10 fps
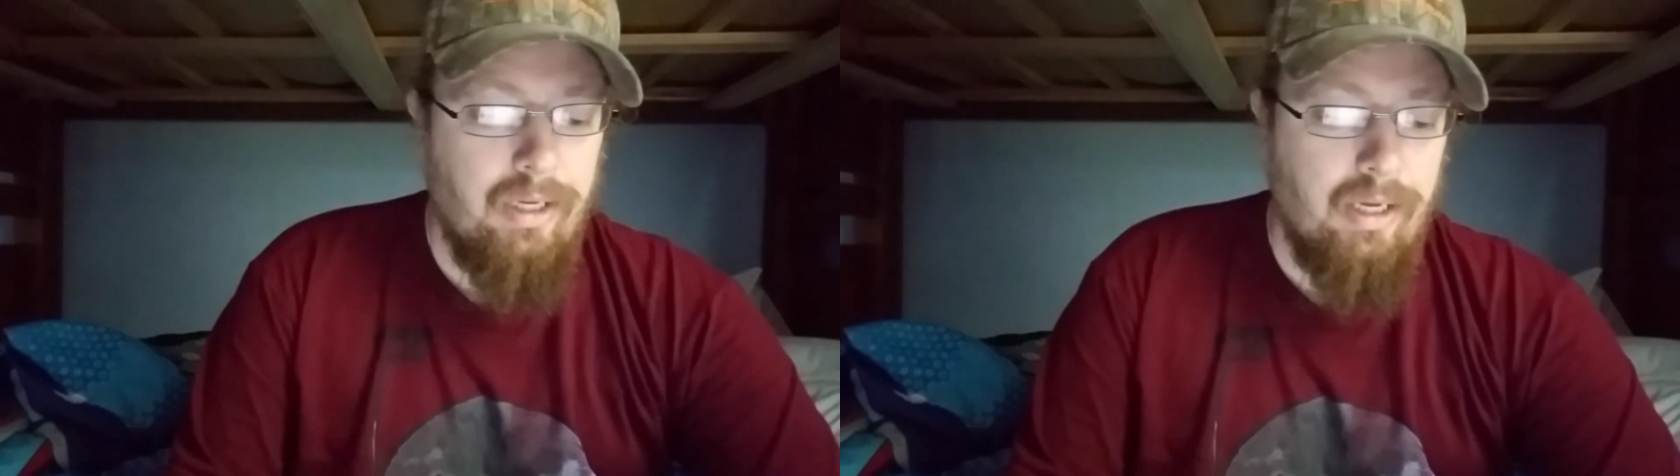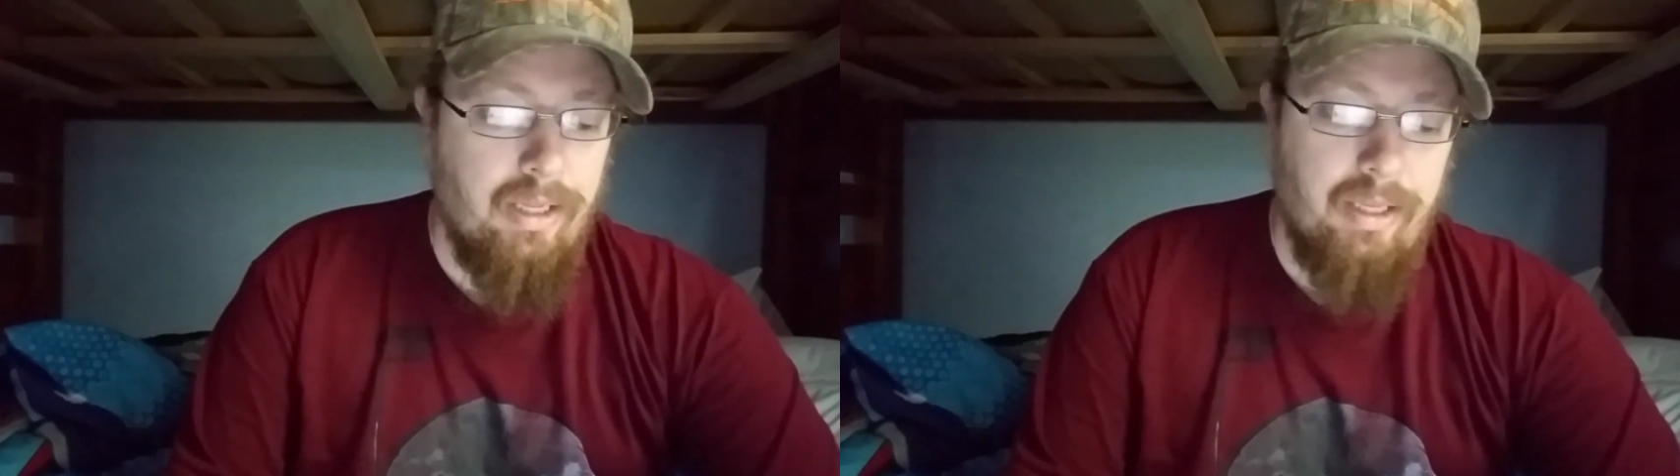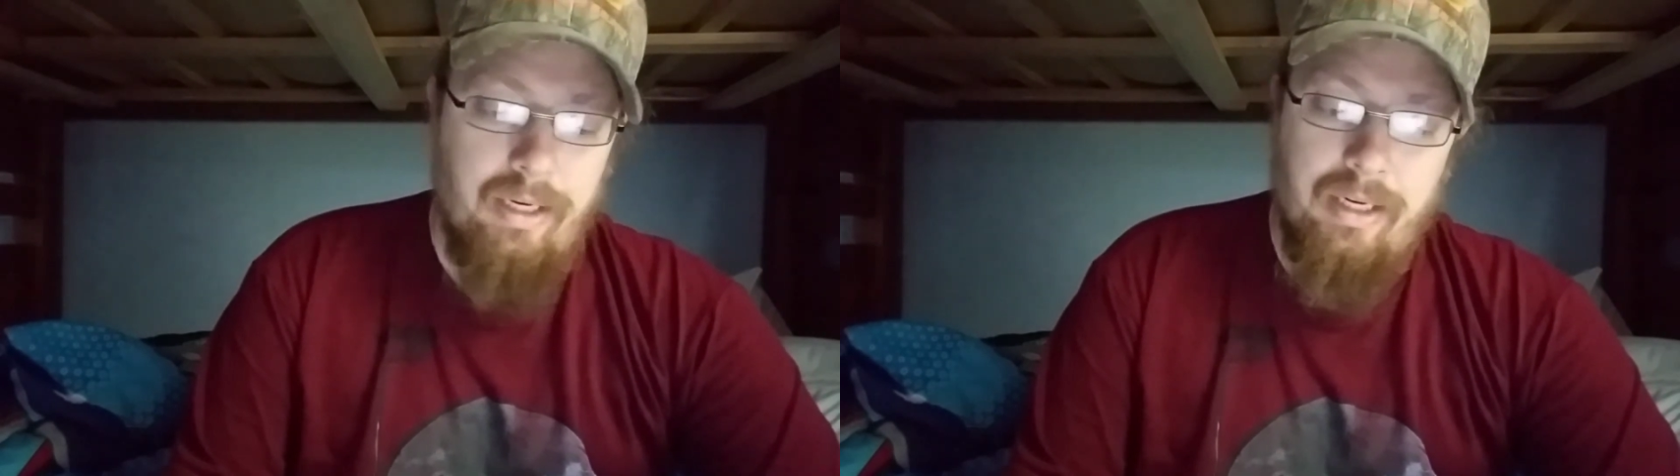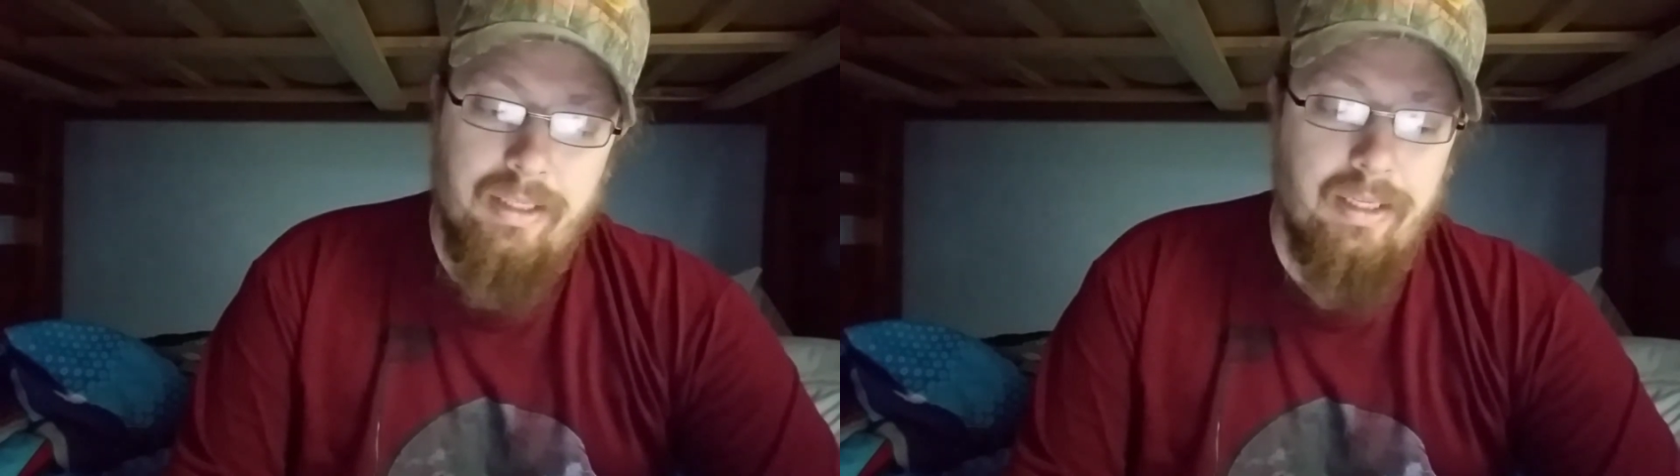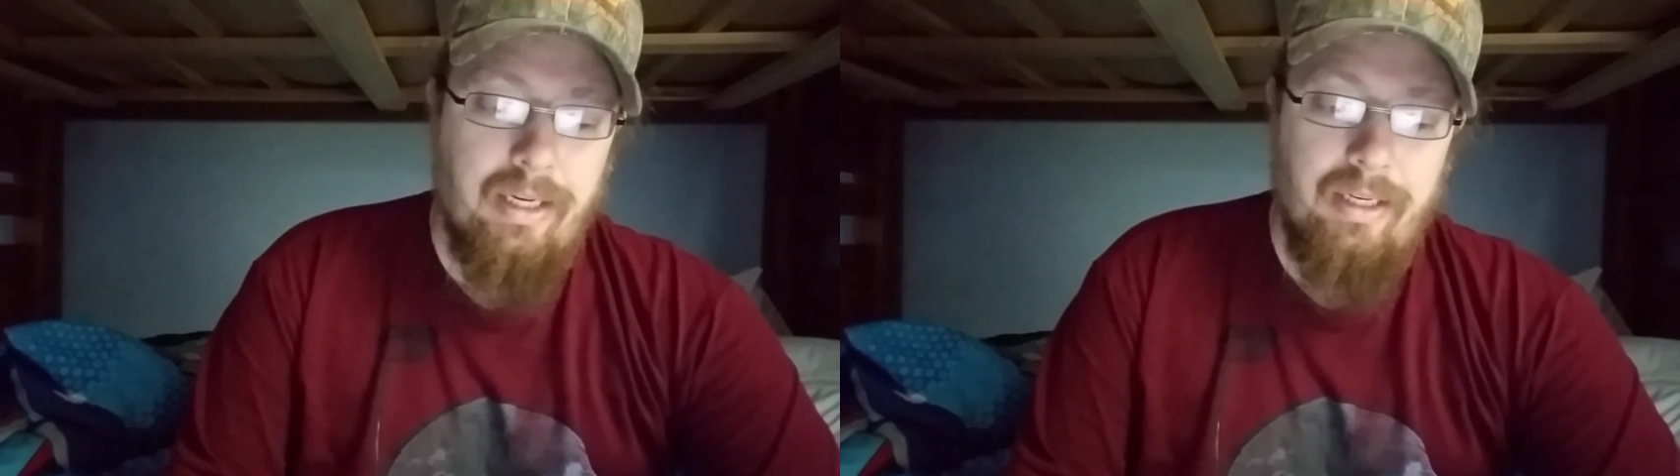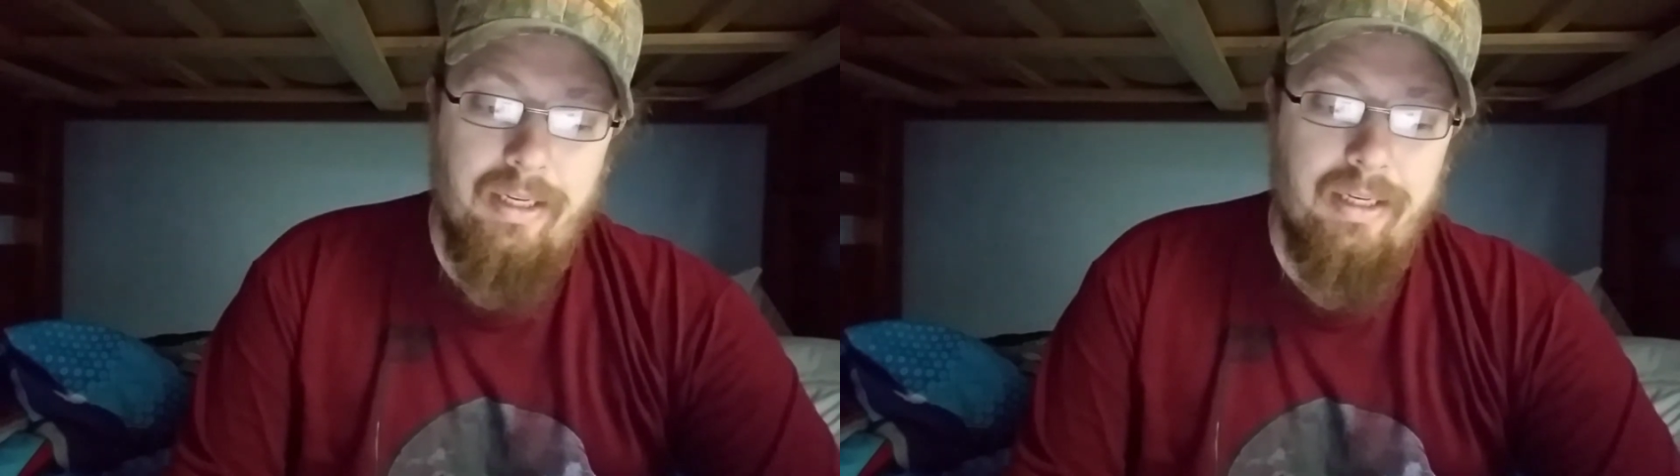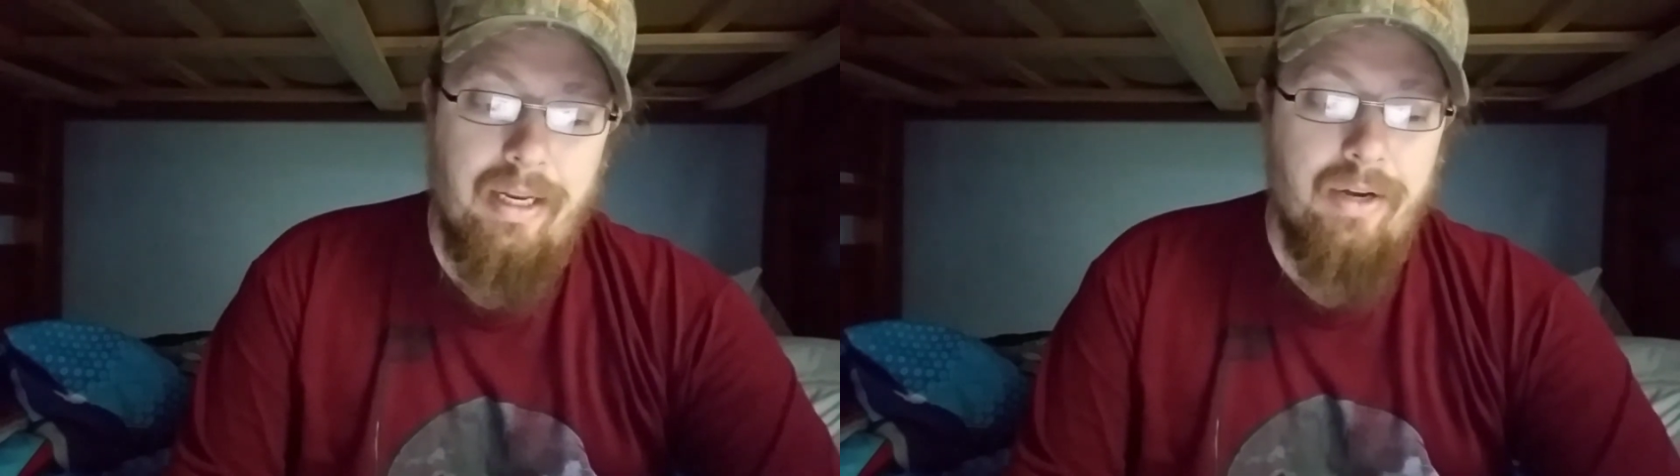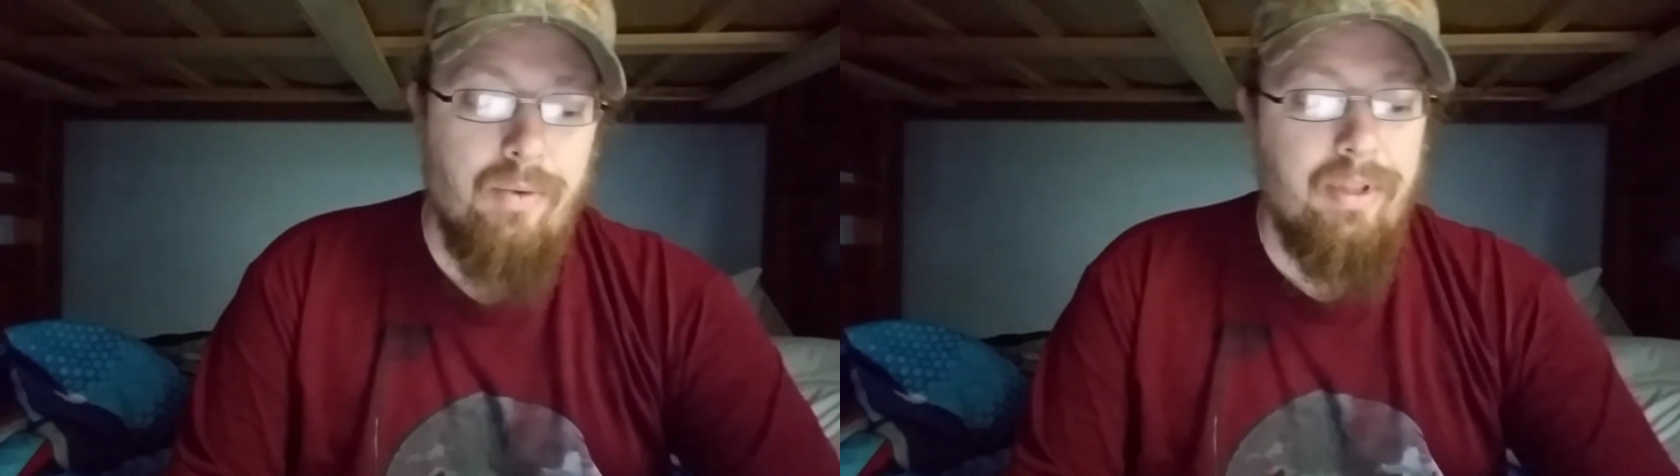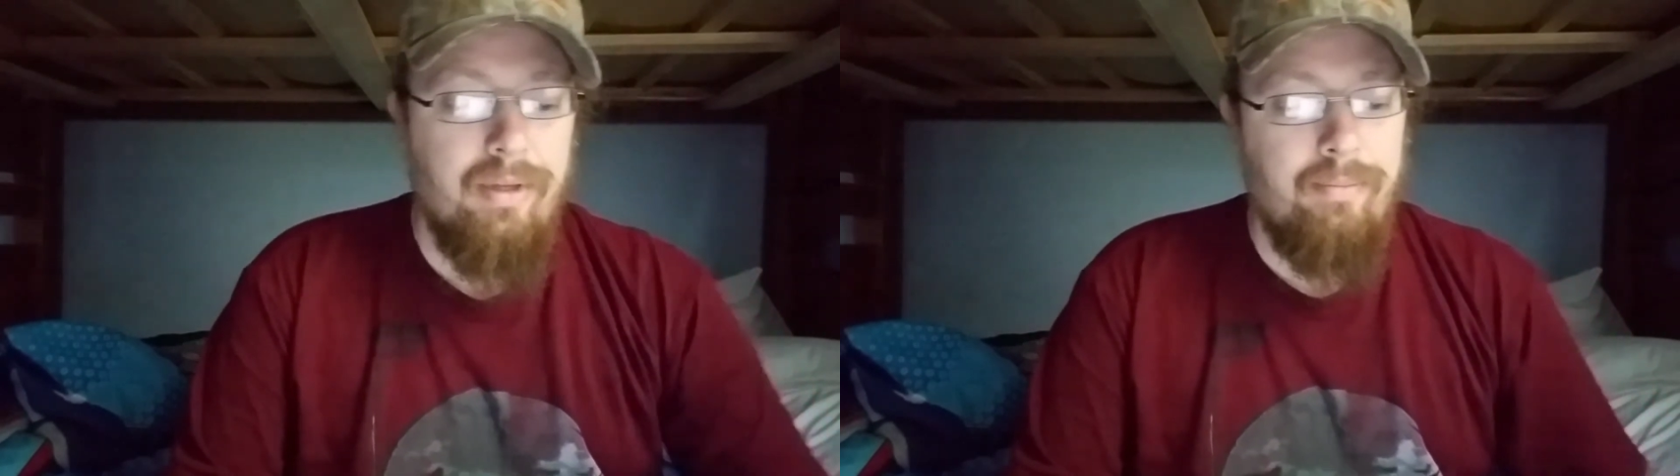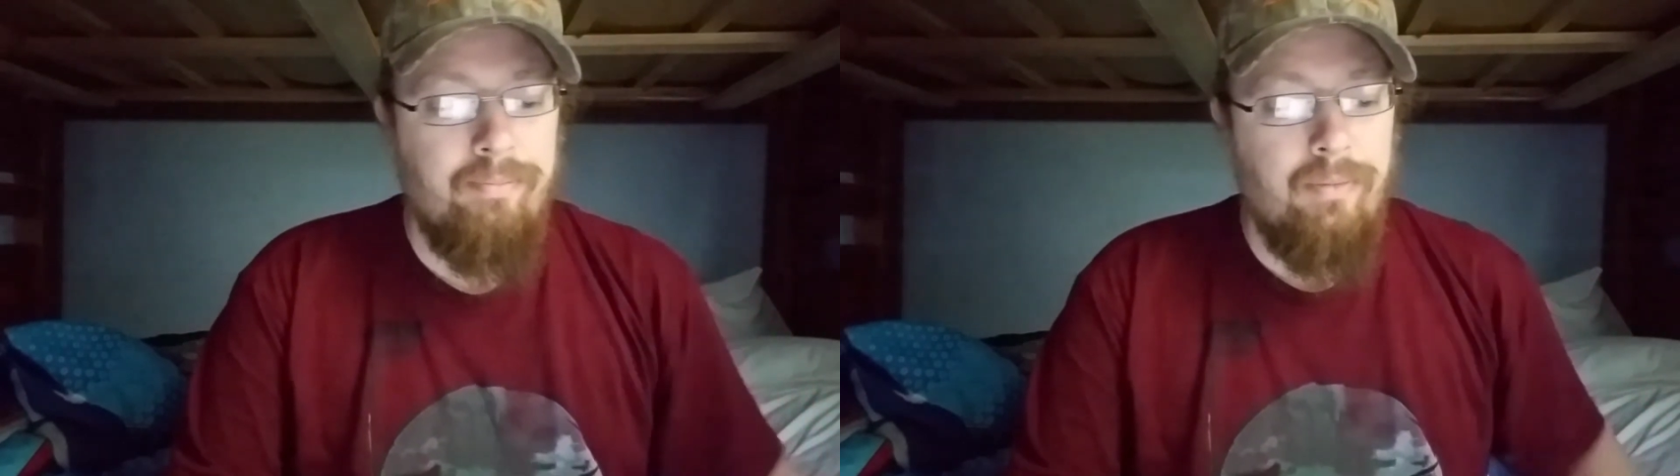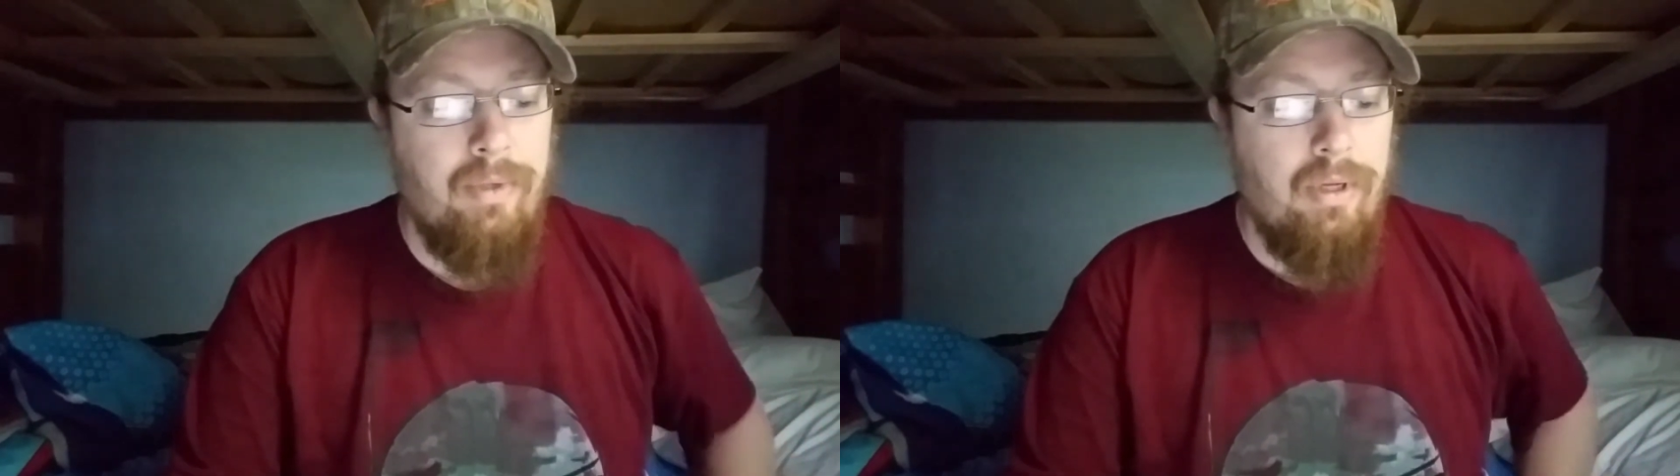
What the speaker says: that he didn't take with him.